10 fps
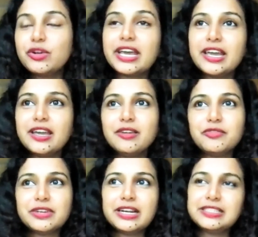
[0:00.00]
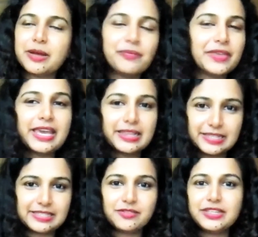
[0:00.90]
Today we are something
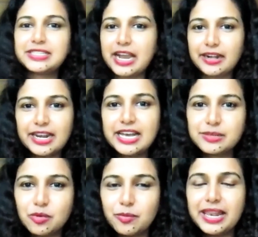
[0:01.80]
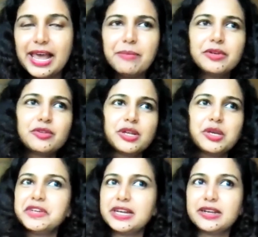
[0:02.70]
else. We started as a mobile app, but
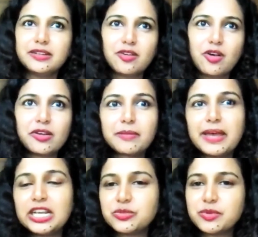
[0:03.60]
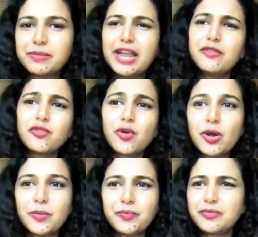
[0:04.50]
today we are a content management
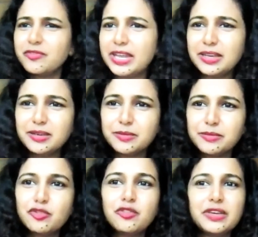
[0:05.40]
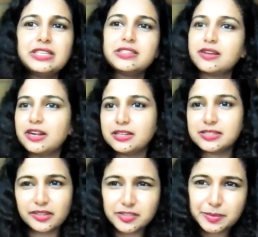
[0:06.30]
platform, very full featured,
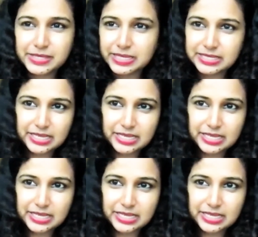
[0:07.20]
serves businesses